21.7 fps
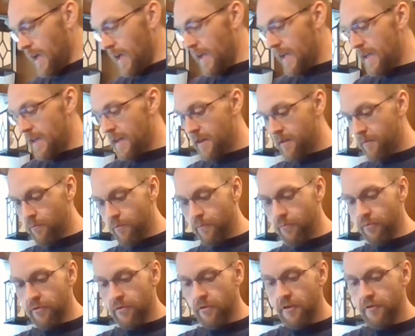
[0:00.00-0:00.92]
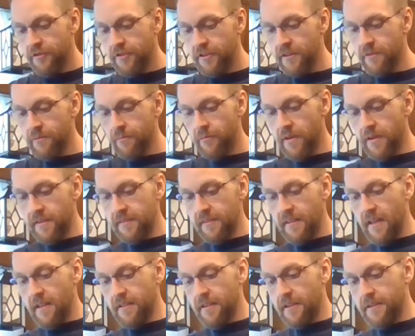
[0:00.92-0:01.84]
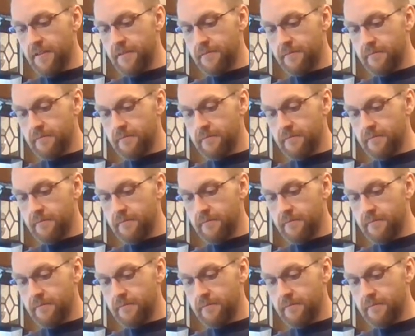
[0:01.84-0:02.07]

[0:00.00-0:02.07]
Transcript: And we'll put our chicken breast down in.